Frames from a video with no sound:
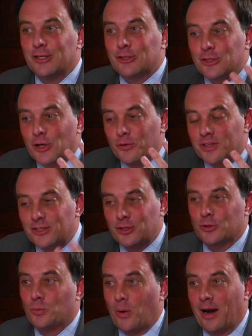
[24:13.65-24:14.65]
So this
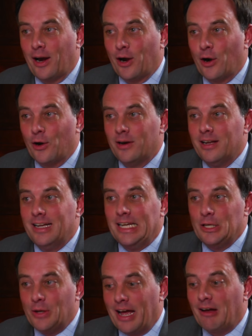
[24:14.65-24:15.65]
is where
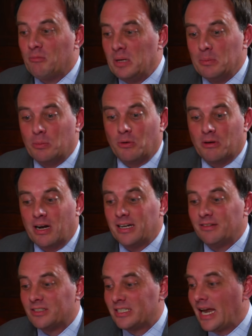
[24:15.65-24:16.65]
you have people
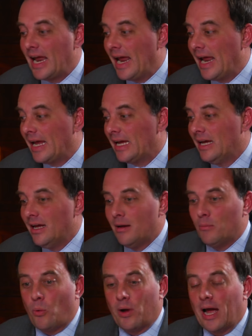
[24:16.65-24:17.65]
kind of saying,
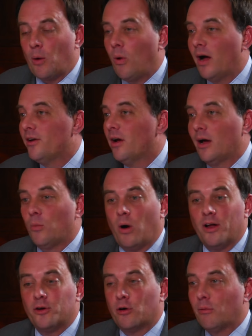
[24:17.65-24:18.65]
boy, I
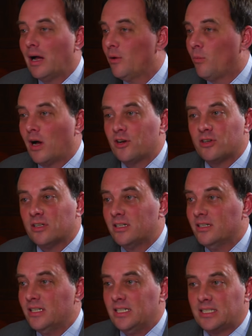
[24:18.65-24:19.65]
wander around
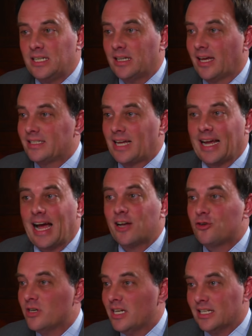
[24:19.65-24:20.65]
Washington, D.C. like
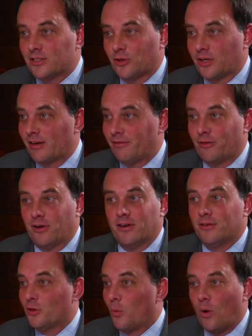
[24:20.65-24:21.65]
Diogenes looking
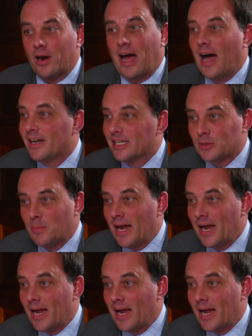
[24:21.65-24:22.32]
for the one honest